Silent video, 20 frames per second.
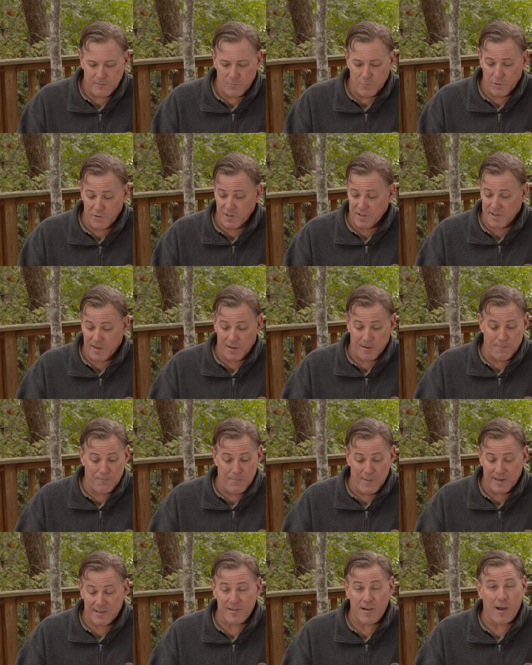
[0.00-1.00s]
We're just gonna
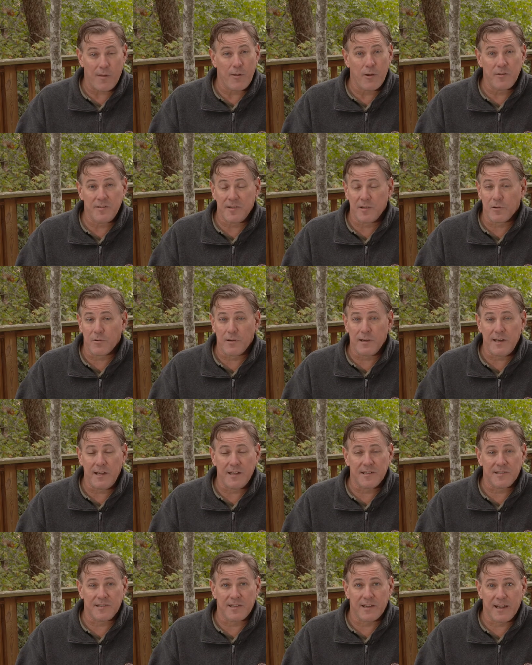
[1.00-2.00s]
mix all those
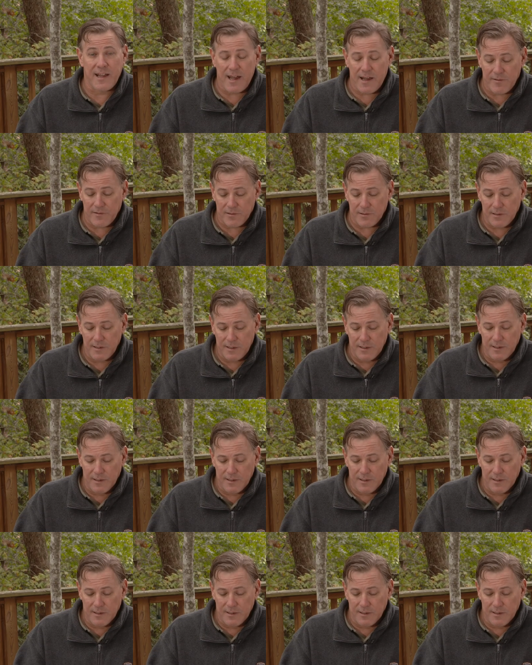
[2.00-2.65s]
ingredients together,